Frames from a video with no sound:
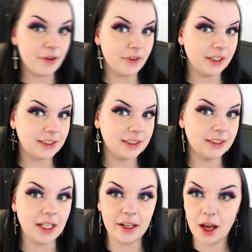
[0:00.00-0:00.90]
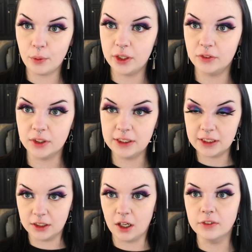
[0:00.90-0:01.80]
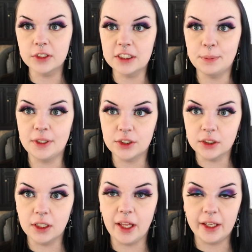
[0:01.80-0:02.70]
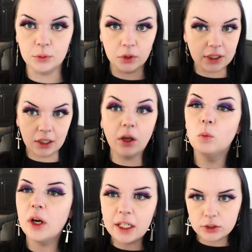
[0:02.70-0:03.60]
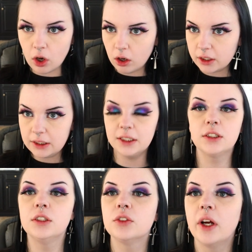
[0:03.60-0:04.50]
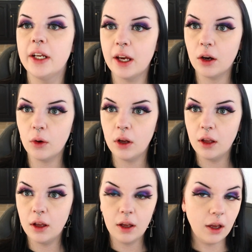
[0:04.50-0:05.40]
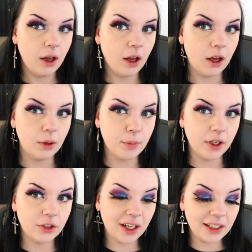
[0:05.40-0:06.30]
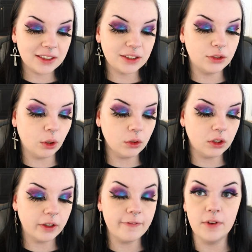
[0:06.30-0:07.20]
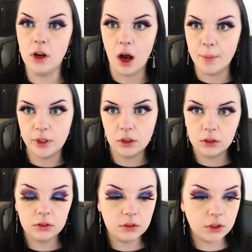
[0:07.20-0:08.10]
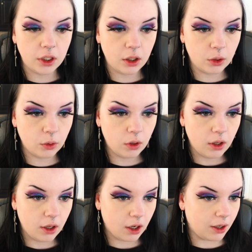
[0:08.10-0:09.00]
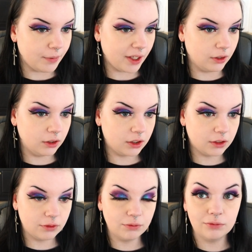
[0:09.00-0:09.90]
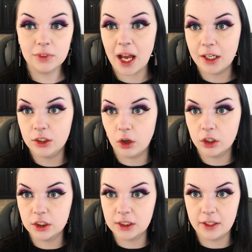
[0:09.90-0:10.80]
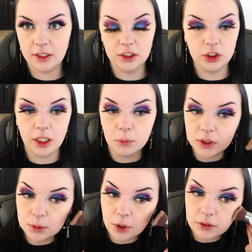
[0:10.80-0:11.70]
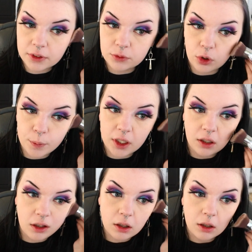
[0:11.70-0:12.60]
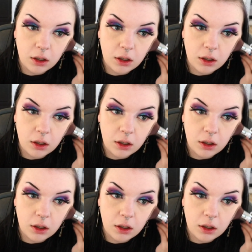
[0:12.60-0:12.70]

my face is set now. We can really see the coverage, especially like we're at a talking distance right now. Under eyes don't look phenomenal, you know. They look kind of dark, so I think the shade wasn't perfect for me.